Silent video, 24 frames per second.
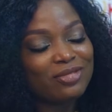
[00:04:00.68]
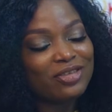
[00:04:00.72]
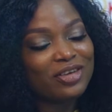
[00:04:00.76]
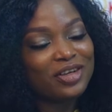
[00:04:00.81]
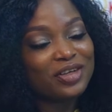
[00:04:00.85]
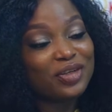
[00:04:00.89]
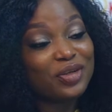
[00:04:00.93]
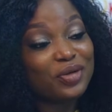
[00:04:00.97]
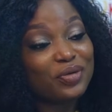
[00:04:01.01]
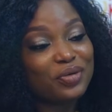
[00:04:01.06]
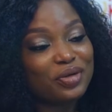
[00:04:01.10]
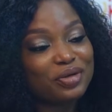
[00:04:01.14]
very
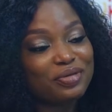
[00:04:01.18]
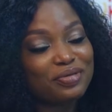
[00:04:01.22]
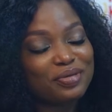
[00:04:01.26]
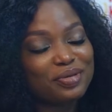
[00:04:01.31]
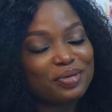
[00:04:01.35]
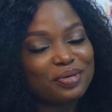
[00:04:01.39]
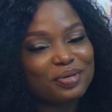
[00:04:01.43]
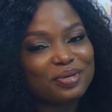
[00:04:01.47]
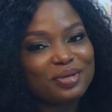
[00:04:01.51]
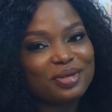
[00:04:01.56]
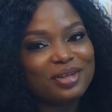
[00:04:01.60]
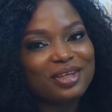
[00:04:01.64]

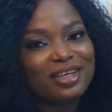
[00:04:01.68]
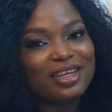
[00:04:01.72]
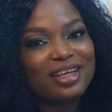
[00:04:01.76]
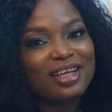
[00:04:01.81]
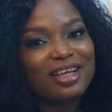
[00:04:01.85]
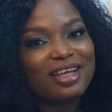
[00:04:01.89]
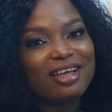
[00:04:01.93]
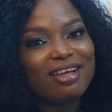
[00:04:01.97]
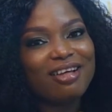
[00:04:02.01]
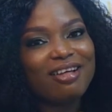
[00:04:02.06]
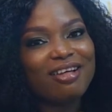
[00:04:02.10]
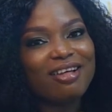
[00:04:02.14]
grateful.
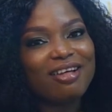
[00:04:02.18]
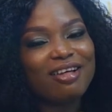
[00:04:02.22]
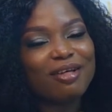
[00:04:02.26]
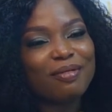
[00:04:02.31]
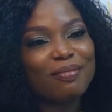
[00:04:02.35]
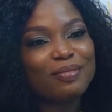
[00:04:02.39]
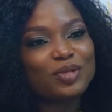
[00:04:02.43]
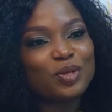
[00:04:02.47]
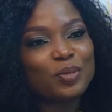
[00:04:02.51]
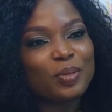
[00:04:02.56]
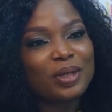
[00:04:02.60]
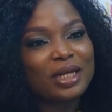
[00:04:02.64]

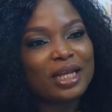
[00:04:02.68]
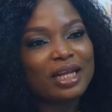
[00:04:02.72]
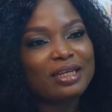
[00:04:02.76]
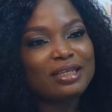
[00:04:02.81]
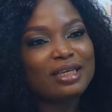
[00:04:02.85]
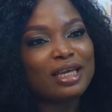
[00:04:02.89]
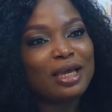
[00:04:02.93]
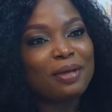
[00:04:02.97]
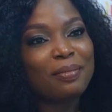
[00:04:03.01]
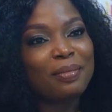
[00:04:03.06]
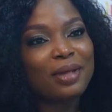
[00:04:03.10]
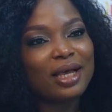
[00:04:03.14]
Um, so my dad
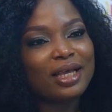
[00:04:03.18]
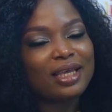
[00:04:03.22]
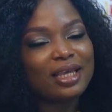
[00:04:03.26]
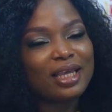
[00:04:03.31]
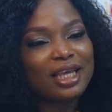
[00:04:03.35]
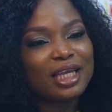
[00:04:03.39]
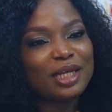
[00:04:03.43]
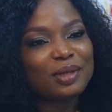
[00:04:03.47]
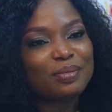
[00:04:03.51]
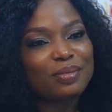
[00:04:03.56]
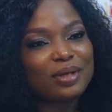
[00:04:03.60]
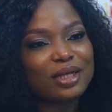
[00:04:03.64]
came back
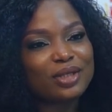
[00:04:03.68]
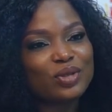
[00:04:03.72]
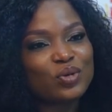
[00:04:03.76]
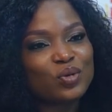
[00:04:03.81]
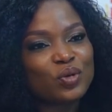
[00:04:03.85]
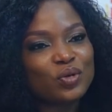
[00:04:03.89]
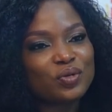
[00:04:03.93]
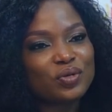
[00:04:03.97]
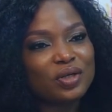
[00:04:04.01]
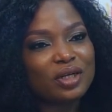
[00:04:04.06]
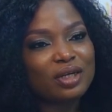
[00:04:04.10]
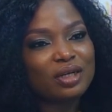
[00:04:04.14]
again in my two
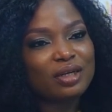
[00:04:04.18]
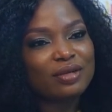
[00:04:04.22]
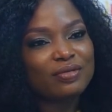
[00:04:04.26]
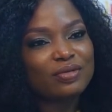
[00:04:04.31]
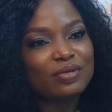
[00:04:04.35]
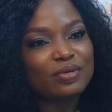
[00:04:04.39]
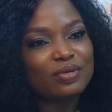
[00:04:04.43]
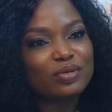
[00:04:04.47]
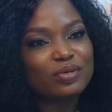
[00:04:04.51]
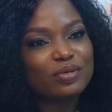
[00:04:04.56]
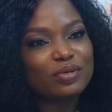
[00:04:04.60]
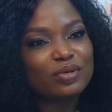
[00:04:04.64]
hundred
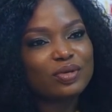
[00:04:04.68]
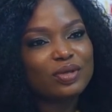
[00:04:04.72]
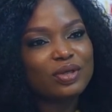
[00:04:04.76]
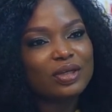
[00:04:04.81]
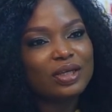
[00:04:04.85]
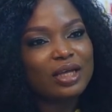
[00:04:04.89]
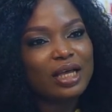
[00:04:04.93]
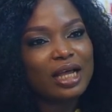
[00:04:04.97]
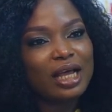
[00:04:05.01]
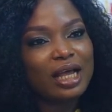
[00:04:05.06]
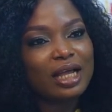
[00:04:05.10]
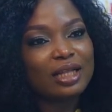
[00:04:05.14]
level
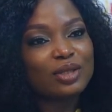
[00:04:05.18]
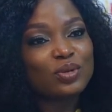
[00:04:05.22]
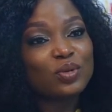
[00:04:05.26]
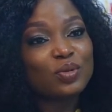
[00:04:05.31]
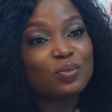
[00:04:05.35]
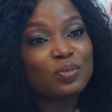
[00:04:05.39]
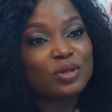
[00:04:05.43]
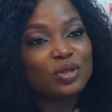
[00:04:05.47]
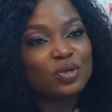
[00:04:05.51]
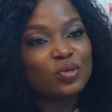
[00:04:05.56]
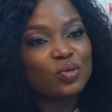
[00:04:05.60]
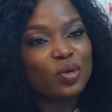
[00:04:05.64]
and
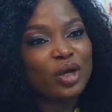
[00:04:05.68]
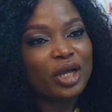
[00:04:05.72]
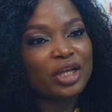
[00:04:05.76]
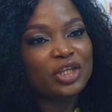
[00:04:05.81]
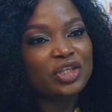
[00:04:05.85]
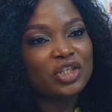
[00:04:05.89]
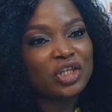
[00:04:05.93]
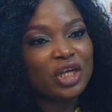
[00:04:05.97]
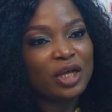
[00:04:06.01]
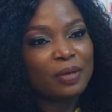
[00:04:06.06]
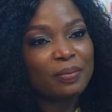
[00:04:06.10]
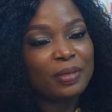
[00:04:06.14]
took me to write
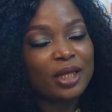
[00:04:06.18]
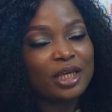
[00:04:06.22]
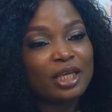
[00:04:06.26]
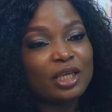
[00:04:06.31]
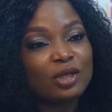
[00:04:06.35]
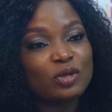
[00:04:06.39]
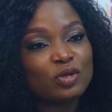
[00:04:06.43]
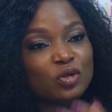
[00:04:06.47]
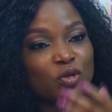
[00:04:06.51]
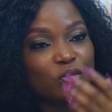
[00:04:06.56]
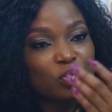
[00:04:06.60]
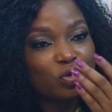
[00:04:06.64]
JAMB. Like,
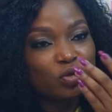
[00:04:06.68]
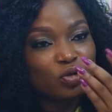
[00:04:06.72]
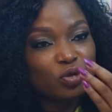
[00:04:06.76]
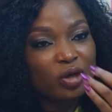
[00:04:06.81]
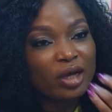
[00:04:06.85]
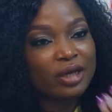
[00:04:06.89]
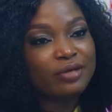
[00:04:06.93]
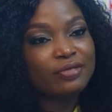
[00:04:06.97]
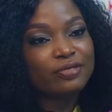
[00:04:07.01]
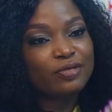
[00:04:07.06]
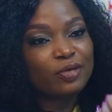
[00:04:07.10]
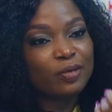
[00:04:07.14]
you
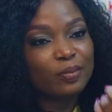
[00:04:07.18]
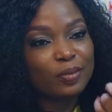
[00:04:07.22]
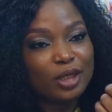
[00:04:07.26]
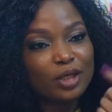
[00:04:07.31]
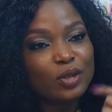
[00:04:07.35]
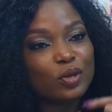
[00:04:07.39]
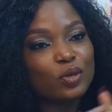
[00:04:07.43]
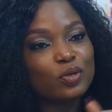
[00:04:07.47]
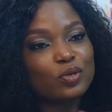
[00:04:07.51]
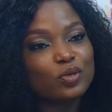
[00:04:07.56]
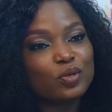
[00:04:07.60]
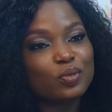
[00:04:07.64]
drive from
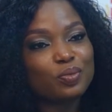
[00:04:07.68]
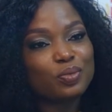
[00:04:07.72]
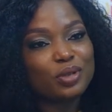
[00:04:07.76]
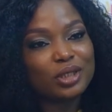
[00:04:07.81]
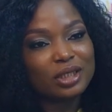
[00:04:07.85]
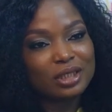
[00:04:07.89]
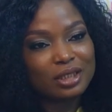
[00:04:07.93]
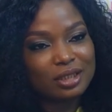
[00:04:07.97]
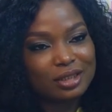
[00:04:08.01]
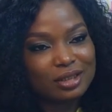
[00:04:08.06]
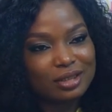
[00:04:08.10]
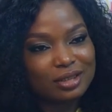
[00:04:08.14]
Lagos to
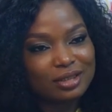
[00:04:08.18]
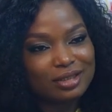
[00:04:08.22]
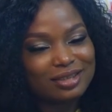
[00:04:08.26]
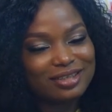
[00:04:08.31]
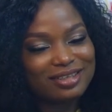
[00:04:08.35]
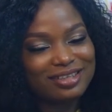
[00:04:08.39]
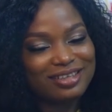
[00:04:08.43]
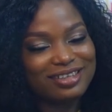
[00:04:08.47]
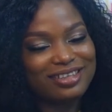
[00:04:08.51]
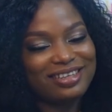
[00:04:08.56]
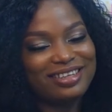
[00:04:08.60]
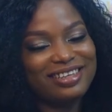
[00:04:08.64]
Benin.
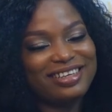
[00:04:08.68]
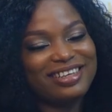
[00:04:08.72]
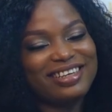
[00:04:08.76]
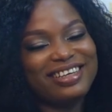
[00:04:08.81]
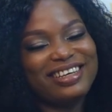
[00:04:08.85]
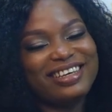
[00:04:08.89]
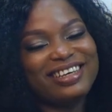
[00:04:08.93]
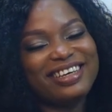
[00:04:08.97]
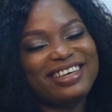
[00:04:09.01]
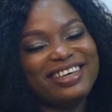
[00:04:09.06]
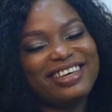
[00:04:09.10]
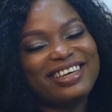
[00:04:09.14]

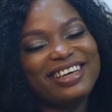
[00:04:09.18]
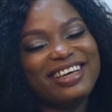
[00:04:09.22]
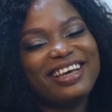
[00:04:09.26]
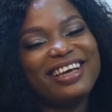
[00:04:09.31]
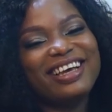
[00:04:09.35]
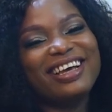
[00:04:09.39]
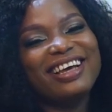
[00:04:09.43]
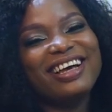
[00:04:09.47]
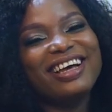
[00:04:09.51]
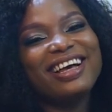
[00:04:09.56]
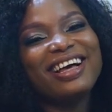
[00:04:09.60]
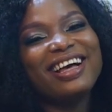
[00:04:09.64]

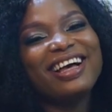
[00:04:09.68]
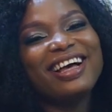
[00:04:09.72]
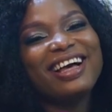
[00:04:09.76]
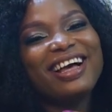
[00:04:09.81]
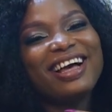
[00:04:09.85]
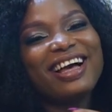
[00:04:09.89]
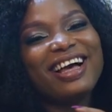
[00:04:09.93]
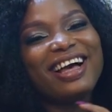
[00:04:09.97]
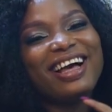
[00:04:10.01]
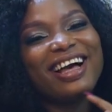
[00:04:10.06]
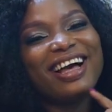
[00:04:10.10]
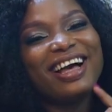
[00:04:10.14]

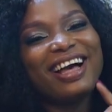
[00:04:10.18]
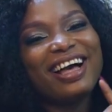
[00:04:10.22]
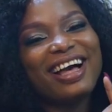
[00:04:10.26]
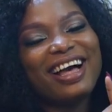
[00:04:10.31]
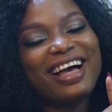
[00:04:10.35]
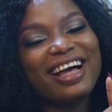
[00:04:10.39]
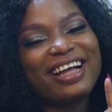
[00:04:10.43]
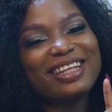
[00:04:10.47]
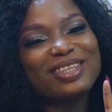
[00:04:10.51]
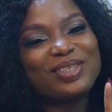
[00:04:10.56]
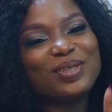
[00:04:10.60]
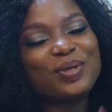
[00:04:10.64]

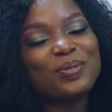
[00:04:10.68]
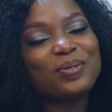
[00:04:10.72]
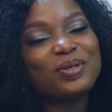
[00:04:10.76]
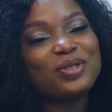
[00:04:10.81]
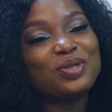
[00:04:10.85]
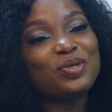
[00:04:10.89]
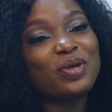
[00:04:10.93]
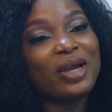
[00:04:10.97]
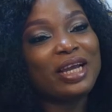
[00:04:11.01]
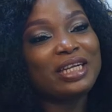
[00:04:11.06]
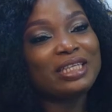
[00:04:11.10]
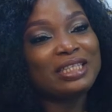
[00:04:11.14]
I took me
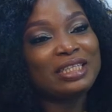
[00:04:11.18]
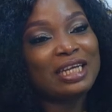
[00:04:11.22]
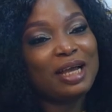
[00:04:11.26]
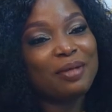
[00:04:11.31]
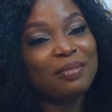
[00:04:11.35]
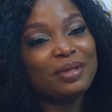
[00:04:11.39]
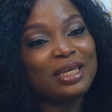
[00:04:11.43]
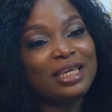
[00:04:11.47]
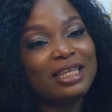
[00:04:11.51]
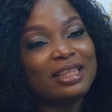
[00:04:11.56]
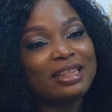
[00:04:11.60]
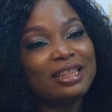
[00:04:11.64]
to write
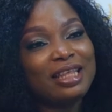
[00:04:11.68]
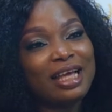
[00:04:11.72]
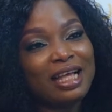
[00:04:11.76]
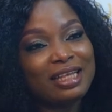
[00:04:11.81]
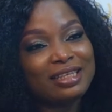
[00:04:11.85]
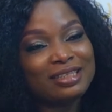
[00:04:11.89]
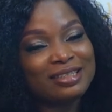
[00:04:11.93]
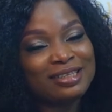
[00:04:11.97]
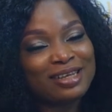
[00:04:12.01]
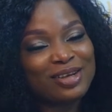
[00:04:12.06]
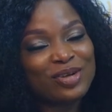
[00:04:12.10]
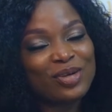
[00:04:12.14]
JAMB. In
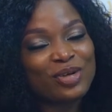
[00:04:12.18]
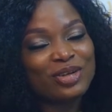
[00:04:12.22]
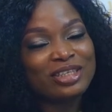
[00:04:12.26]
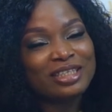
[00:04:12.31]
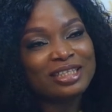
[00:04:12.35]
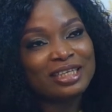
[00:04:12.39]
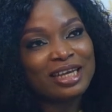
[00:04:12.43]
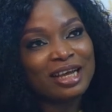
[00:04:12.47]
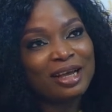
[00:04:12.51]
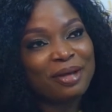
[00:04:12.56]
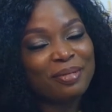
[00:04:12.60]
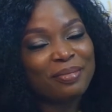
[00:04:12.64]
that second
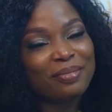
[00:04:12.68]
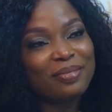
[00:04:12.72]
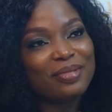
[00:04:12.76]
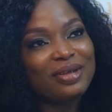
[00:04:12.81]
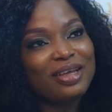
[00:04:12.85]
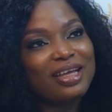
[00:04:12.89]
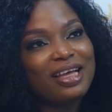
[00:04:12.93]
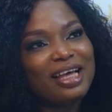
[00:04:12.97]
JAMB,